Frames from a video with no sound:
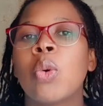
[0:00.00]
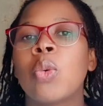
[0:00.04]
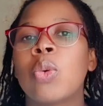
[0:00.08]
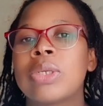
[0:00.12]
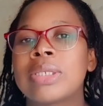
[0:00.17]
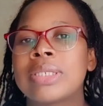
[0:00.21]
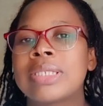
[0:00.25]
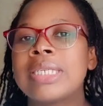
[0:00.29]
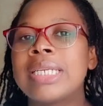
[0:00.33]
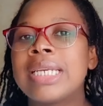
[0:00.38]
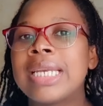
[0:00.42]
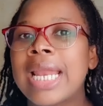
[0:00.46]

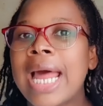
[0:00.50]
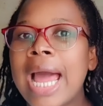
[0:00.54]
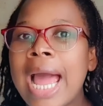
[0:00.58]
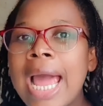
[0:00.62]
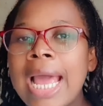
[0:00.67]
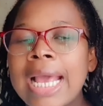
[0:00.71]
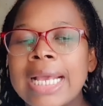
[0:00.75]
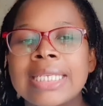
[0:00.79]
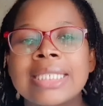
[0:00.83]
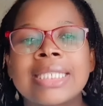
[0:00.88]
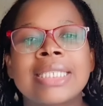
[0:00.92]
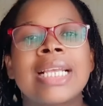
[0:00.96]
Was it
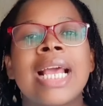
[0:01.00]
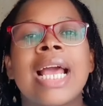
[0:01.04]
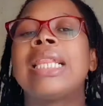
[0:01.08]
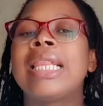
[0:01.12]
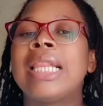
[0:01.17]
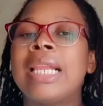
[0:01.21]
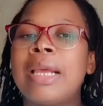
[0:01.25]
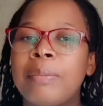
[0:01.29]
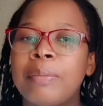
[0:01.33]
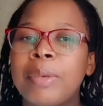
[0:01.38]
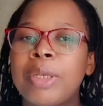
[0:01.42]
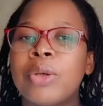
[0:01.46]
nice?
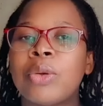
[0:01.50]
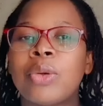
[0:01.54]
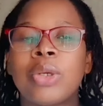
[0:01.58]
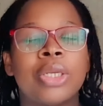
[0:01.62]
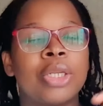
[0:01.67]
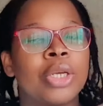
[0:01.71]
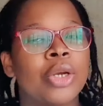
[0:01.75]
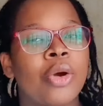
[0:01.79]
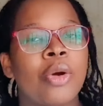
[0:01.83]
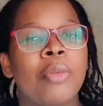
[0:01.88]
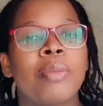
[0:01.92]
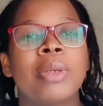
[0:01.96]
Let me know
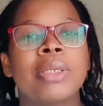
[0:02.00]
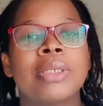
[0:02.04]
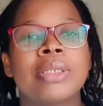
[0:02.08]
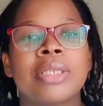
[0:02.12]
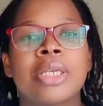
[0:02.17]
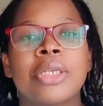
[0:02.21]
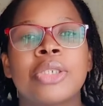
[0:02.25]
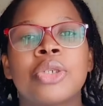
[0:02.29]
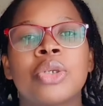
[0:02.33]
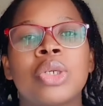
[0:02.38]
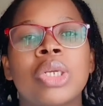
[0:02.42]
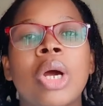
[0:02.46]
in the comment
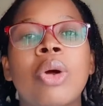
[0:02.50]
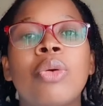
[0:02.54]
section.